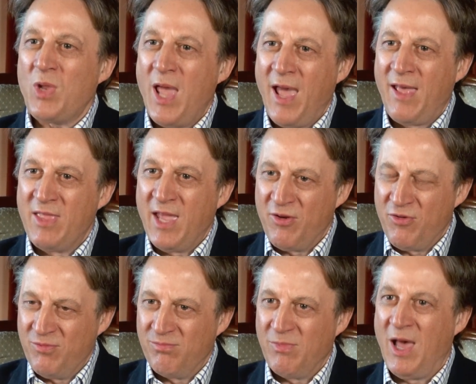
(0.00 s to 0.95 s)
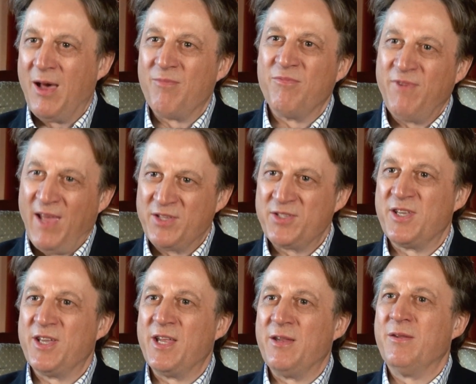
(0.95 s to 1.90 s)
and then
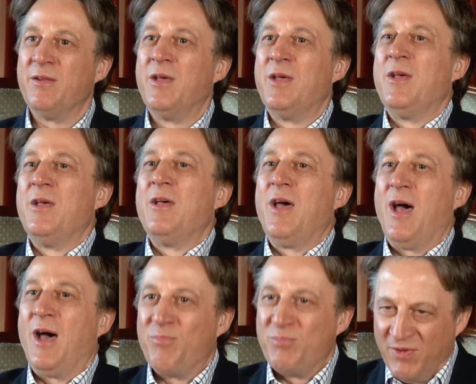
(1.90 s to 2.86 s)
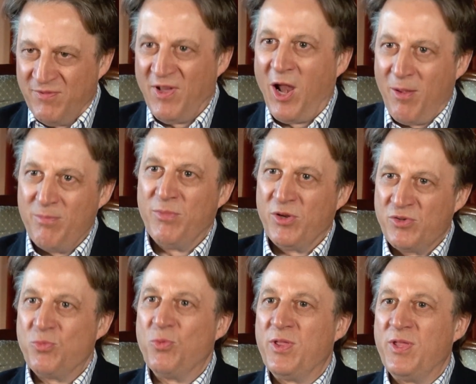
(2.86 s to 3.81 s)
vaccine
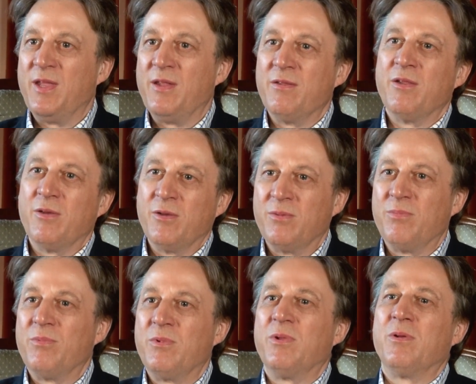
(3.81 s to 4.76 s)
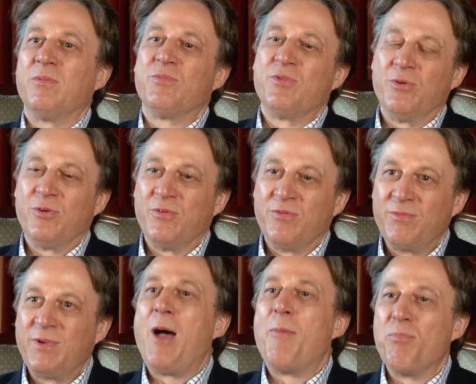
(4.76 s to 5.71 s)
development within the sort of
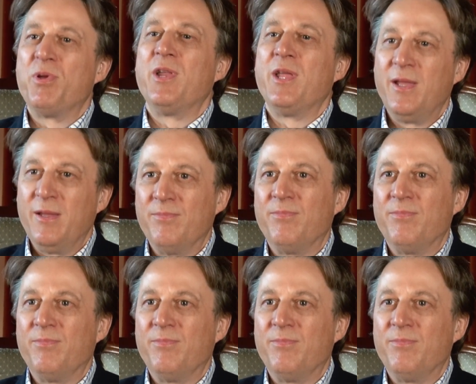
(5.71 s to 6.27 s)
company